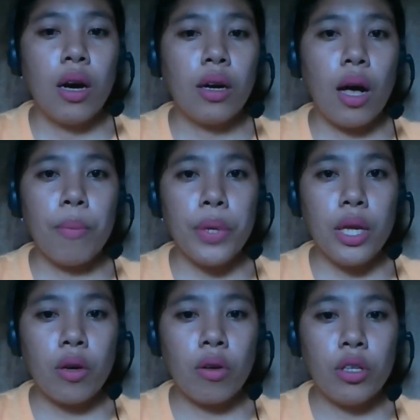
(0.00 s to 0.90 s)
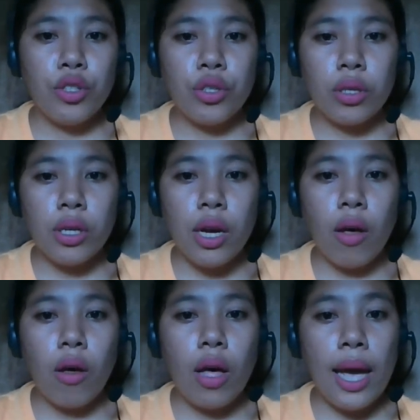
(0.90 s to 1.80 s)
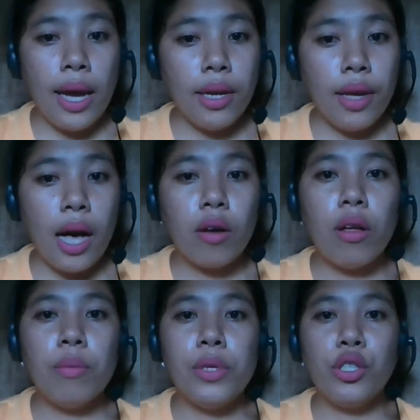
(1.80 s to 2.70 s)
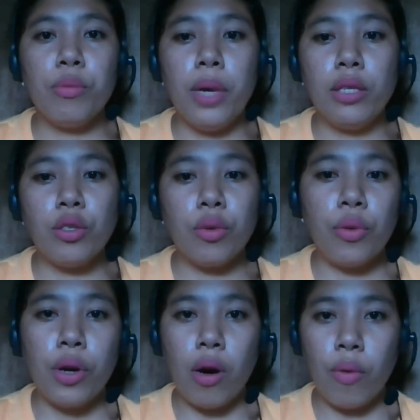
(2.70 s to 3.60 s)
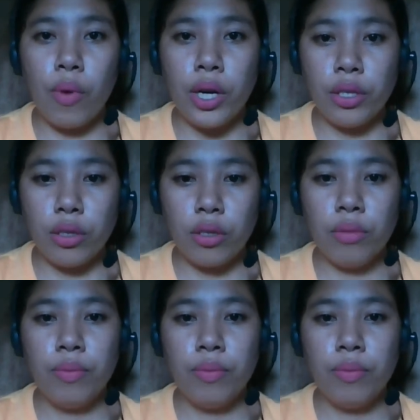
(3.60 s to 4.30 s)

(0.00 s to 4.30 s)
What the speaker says: company culture, and accomplishments or awards.